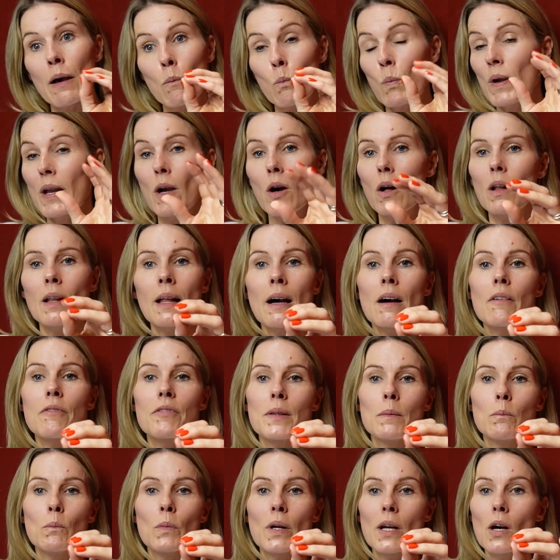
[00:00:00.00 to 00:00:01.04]
We all have
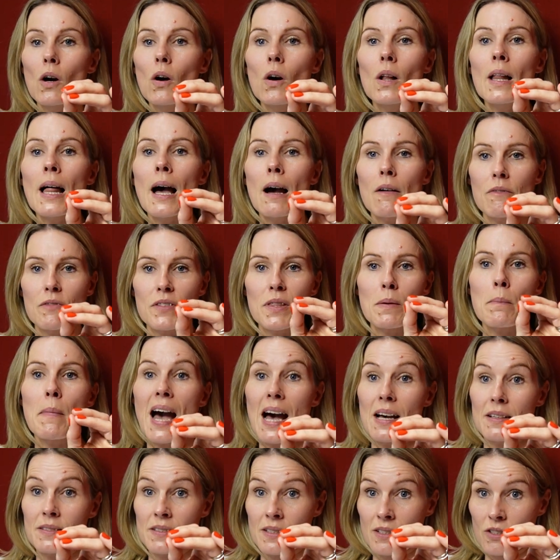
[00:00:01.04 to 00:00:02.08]
them. We all have the
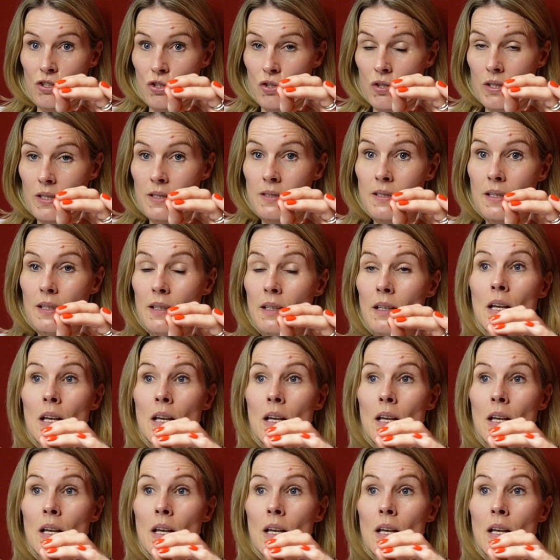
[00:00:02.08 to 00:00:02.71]
masks, Tracy.